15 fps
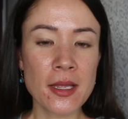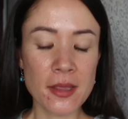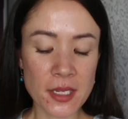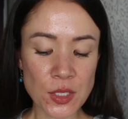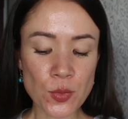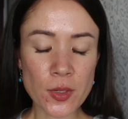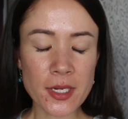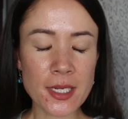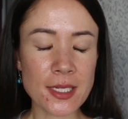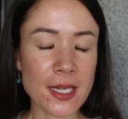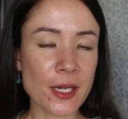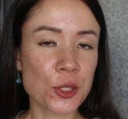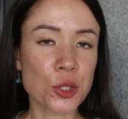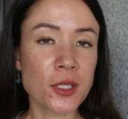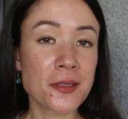This one is
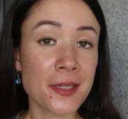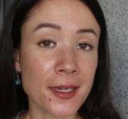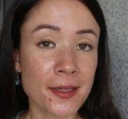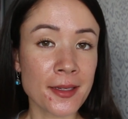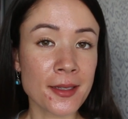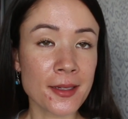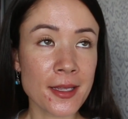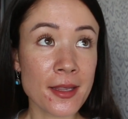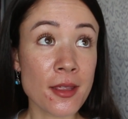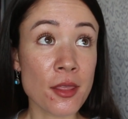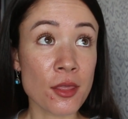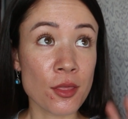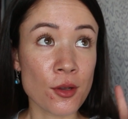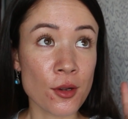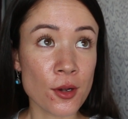actually technically the
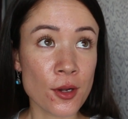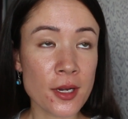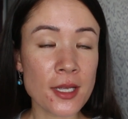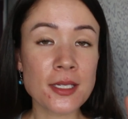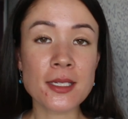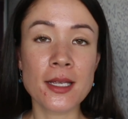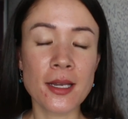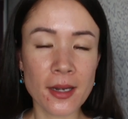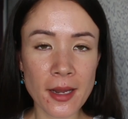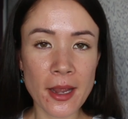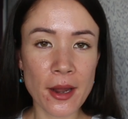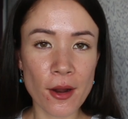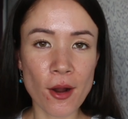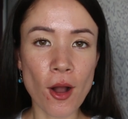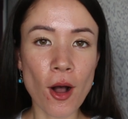third
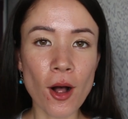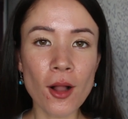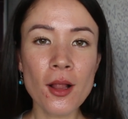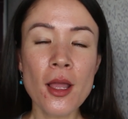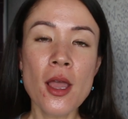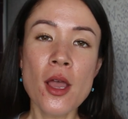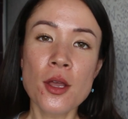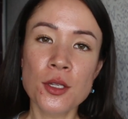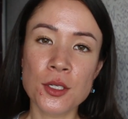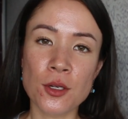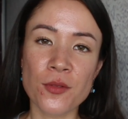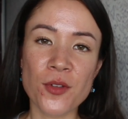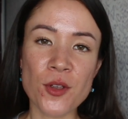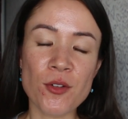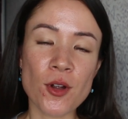skincare haul. So
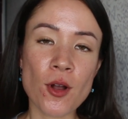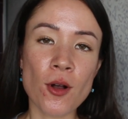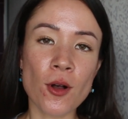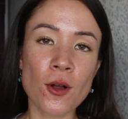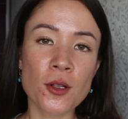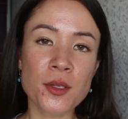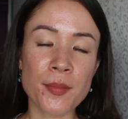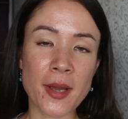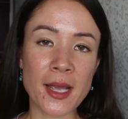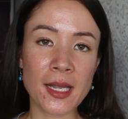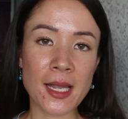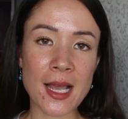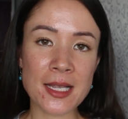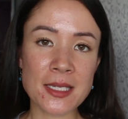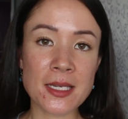if you recalled my
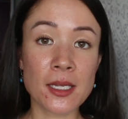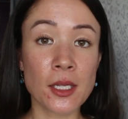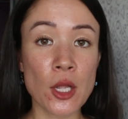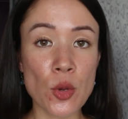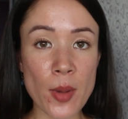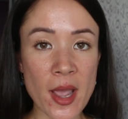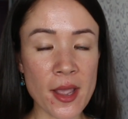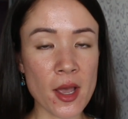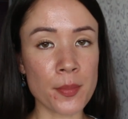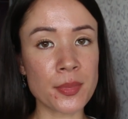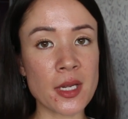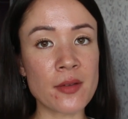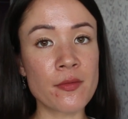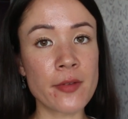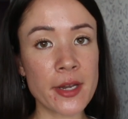last low buy
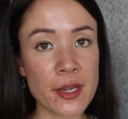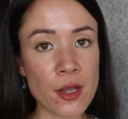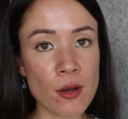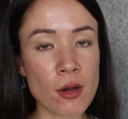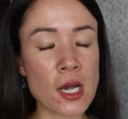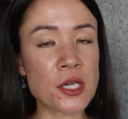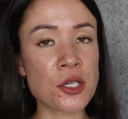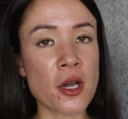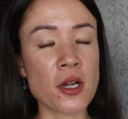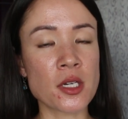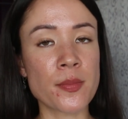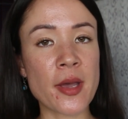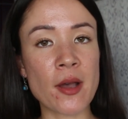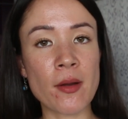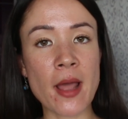update video, I
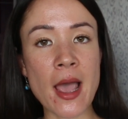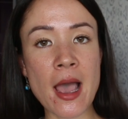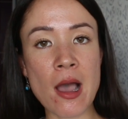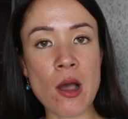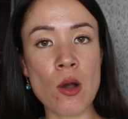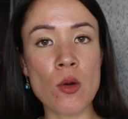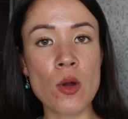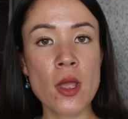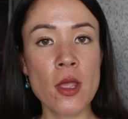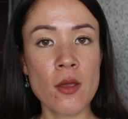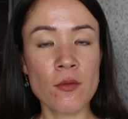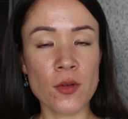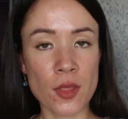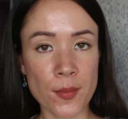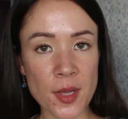talked about how
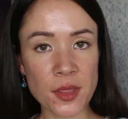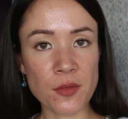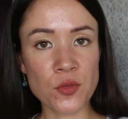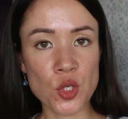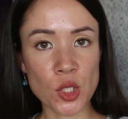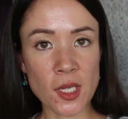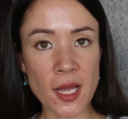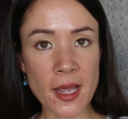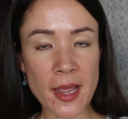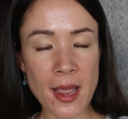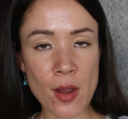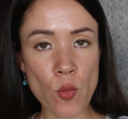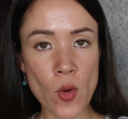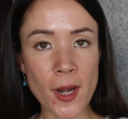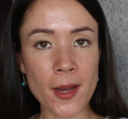for the month of July,
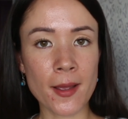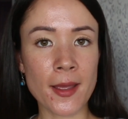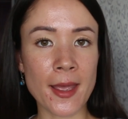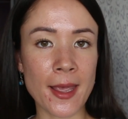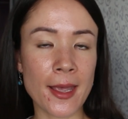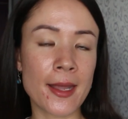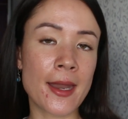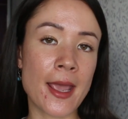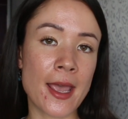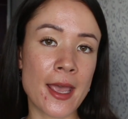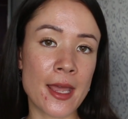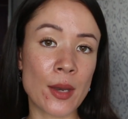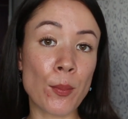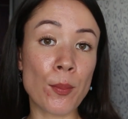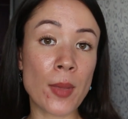I went ahead
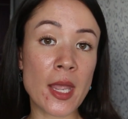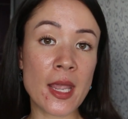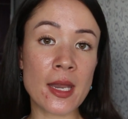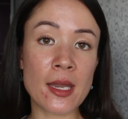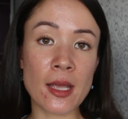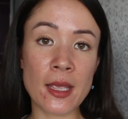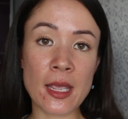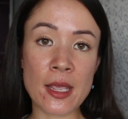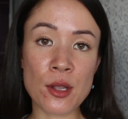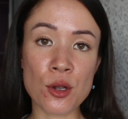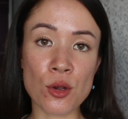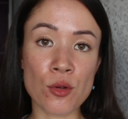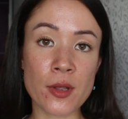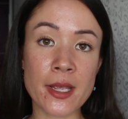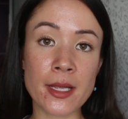and made a
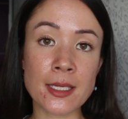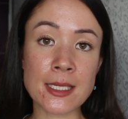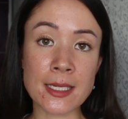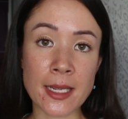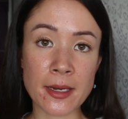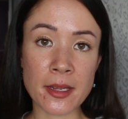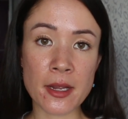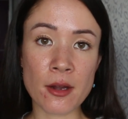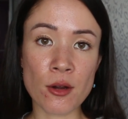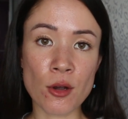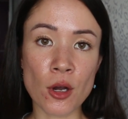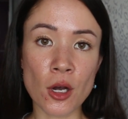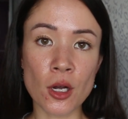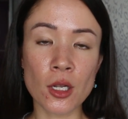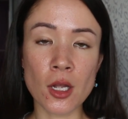Korean skincare
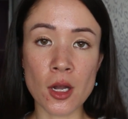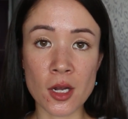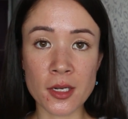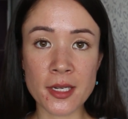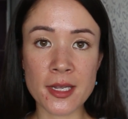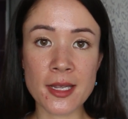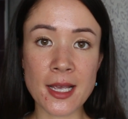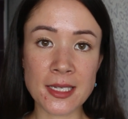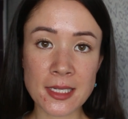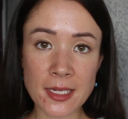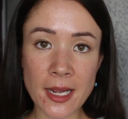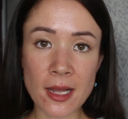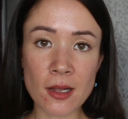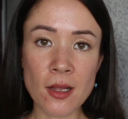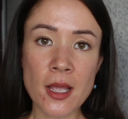haul on
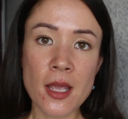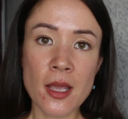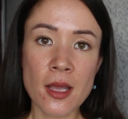YESSTYLE.